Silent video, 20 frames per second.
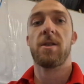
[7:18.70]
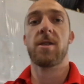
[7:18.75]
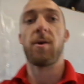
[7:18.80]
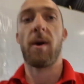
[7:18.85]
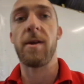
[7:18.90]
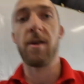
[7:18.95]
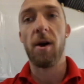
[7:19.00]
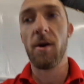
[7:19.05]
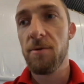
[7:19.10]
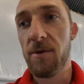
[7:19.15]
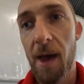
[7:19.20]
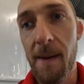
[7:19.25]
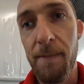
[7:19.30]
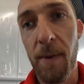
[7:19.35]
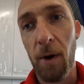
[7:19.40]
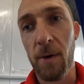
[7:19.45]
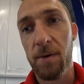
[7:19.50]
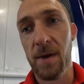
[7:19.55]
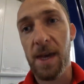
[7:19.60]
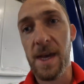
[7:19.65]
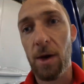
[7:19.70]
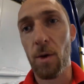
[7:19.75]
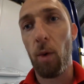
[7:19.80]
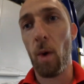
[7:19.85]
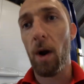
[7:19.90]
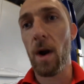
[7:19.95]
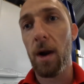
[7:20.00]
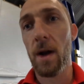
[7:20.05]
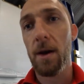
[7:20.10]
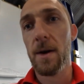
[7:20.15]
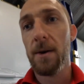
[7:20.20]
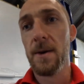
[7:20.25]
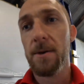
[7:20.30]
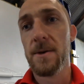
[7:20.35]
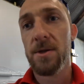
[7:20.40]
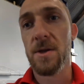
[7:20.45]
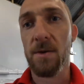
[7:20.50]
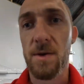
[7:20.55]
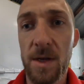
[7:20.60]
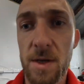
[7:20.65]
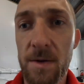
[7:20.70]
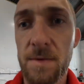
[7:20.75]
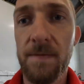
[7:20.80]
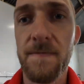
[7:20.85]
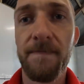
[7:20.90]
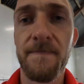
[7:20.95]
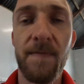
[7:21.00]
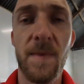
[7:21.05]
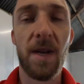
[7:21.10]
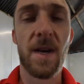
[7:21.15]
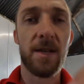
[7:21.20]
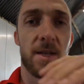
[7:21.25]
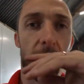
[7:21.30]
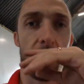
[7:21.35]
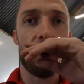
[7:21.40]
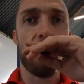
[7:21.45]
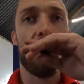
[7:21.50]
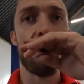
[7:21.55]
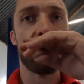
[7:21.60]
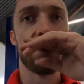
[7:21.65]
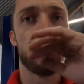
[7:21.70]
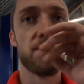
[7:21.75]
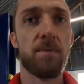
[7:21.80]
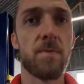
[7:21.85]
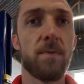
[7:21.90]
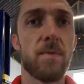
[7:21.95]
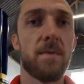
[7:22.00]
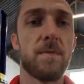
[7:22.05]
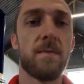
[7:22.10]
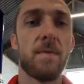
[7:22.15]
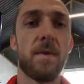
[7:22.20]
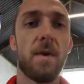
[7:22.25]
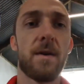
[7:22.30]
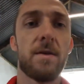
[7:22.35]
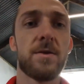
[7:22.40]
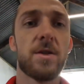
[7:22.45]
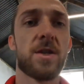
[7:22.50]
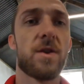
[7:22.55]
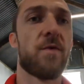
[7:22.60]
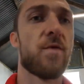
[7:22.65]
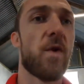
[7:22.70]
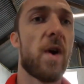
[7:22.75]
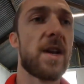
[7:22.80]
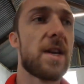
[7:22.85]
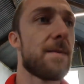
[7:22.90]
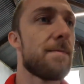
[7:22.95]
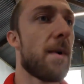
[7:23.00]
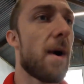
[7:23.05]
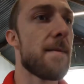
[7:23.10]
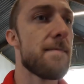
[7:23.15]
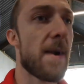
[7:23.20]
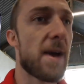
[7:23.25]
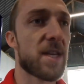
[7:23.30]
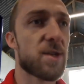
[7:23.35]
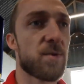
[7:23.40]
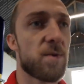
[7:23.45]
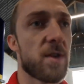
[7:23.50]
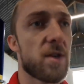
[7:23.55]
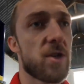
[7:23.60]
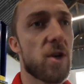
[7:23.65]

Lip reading: so I know they're both equal. So I don't know, I was just afraid it might mess with the